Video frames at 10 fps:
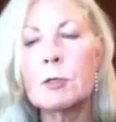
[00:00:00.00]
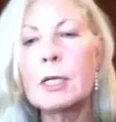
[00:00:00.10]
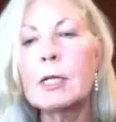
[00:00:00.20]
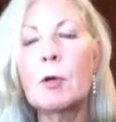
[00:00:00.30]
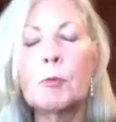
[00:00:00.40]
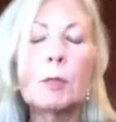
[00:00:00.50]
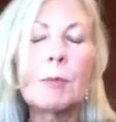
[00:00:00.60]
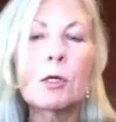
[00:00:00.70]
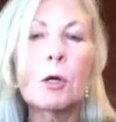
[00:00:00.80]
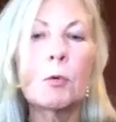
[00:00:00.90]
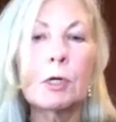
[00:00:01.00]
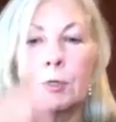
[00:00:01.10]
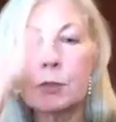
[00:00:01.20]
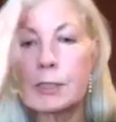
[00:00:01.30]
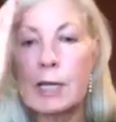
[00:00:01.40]
But anyway, one of my
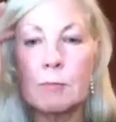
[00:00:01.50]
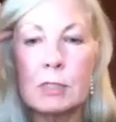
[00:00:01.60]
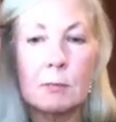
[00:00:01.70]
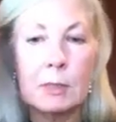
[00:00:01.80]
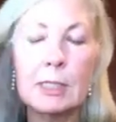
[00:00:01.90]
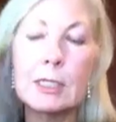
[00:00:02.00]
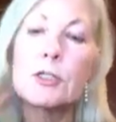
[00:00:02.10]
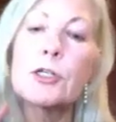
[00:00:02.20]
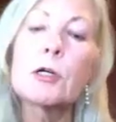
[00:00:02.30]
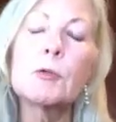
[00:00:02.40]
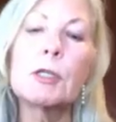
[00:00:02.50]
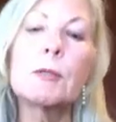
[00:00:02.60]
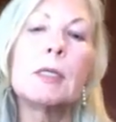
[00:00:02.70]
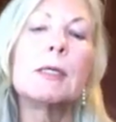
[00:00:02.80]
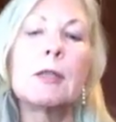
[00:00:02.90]
coworkers came to me and shared with
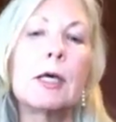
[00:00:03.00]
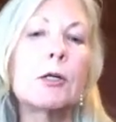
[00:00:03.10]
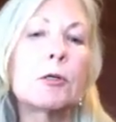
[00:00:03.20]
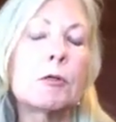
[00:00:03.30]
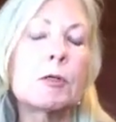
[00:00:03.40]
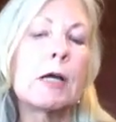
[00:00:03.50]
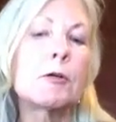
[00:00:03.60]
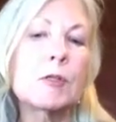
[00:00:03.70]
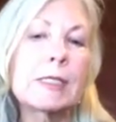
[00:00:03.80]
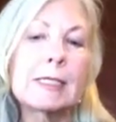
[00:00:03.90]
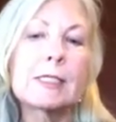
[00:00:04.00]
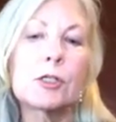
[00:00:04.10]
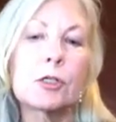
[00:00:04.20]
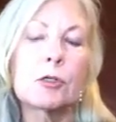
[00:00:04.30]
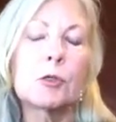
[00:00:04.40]
me that her younger
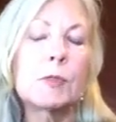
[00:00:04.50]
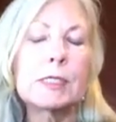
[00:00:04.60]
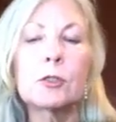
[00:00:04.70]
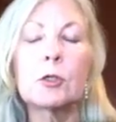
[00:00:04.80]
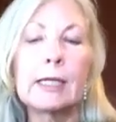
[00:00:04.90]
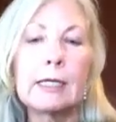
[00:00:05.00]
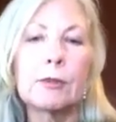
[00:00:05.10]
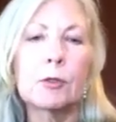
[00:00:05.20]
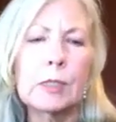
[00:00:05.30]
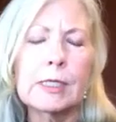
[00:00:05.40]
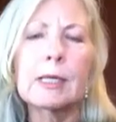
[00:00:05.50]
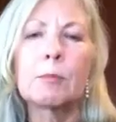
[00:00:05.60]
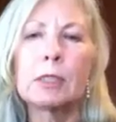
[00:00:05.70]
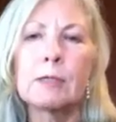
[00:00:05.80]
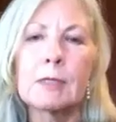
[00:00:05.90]
sister, who was in her late 30s, I
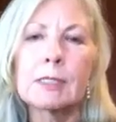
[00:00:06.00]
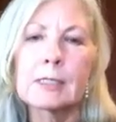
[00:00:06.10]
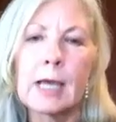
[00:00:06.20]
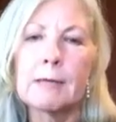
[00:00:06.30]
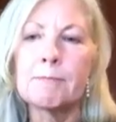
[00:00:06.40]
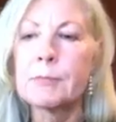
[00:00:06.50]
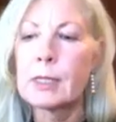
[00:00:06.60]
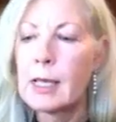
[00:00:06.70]
believe at the time,